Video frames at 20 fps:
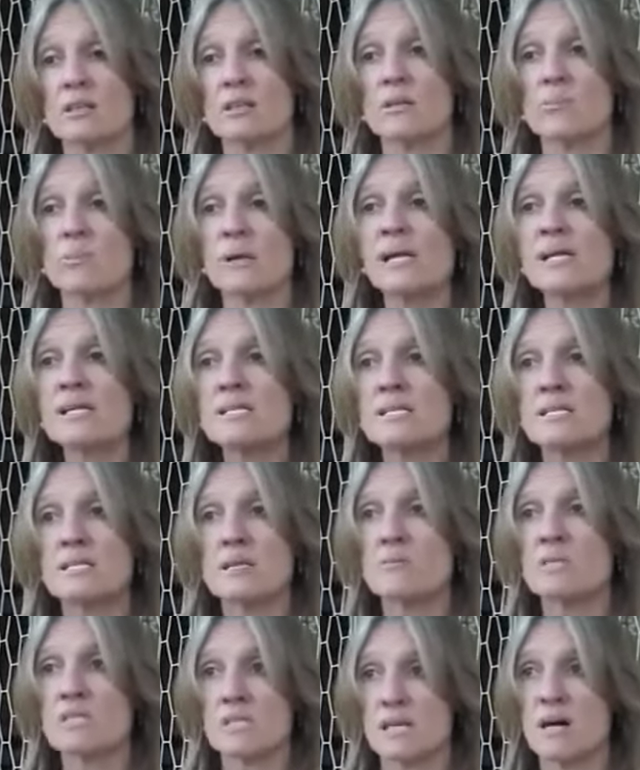The police
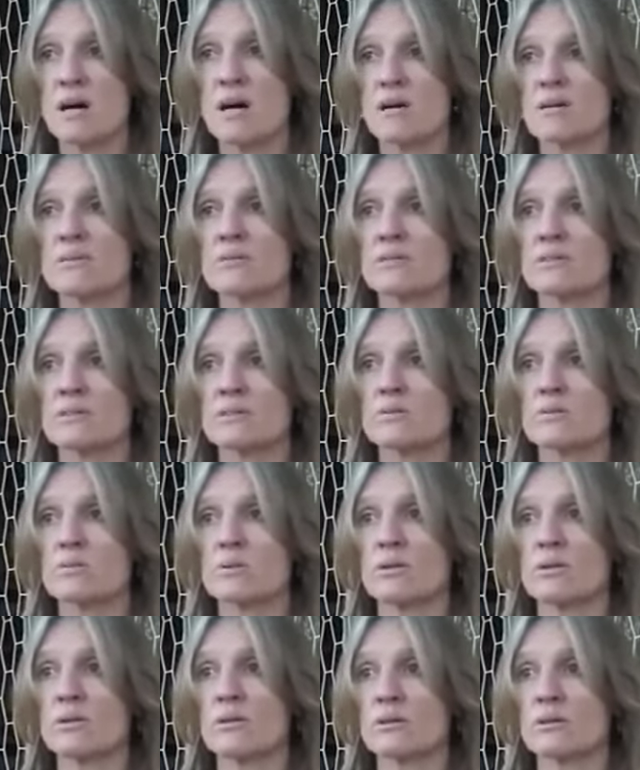themselves
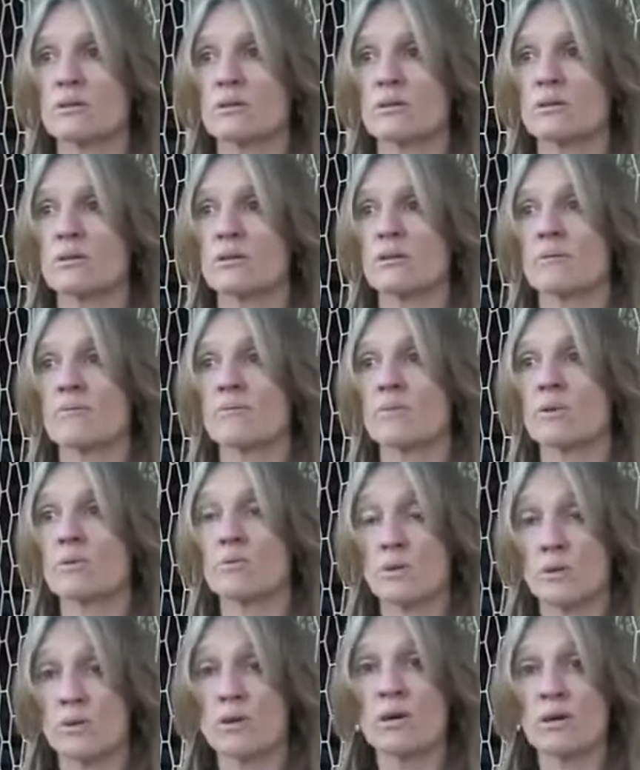were
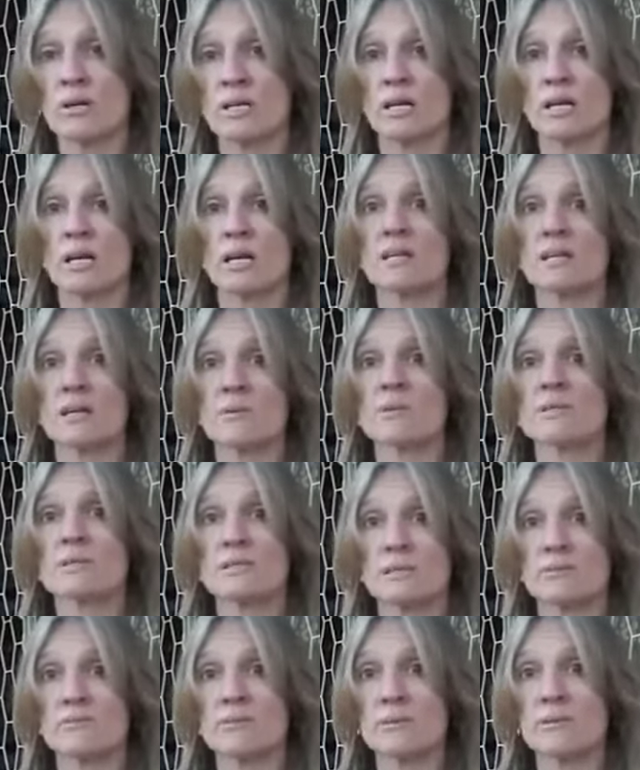okay, they were
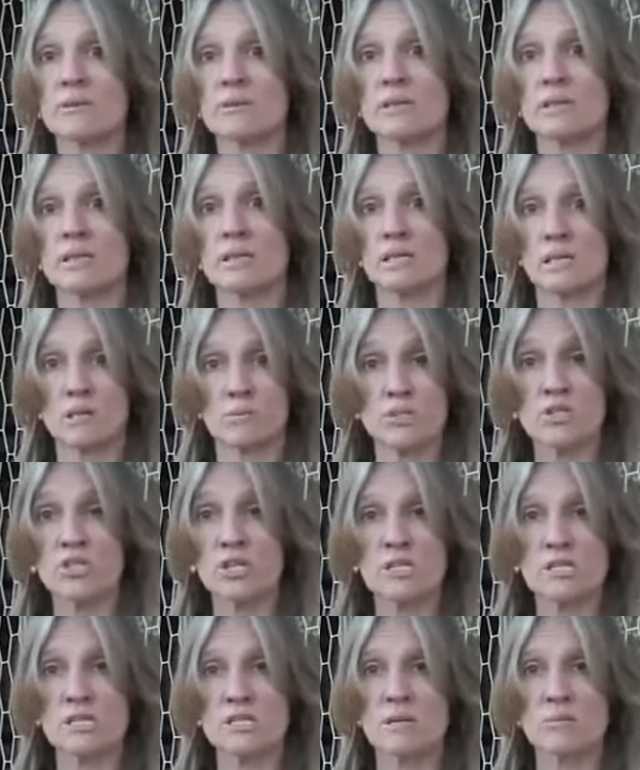civil, but they were
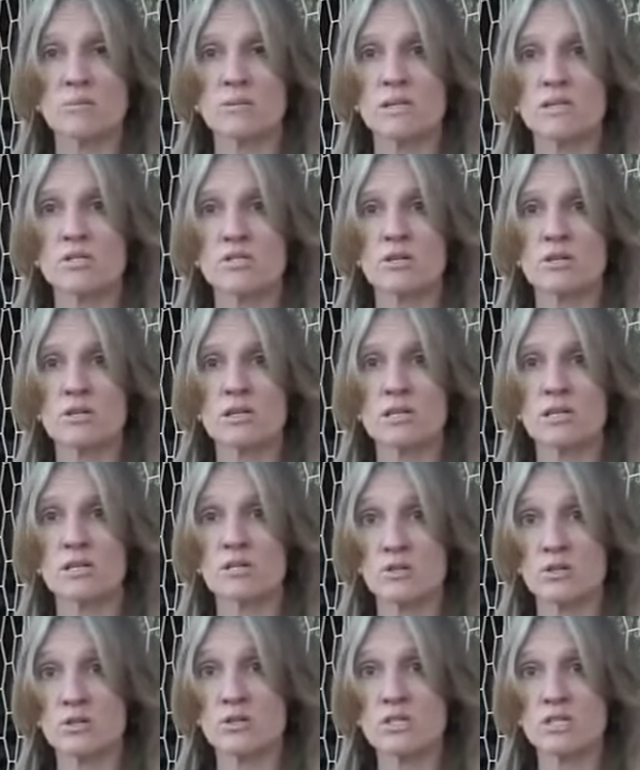just simply doing their
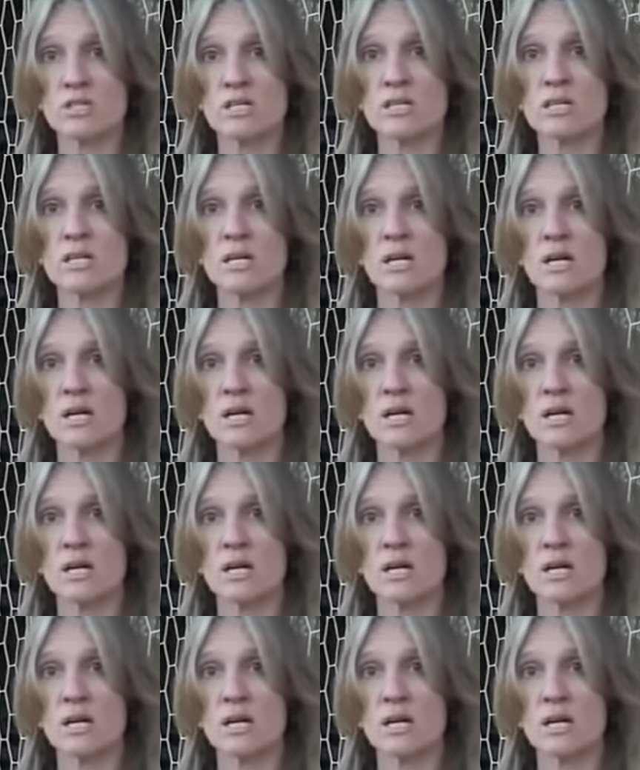duty.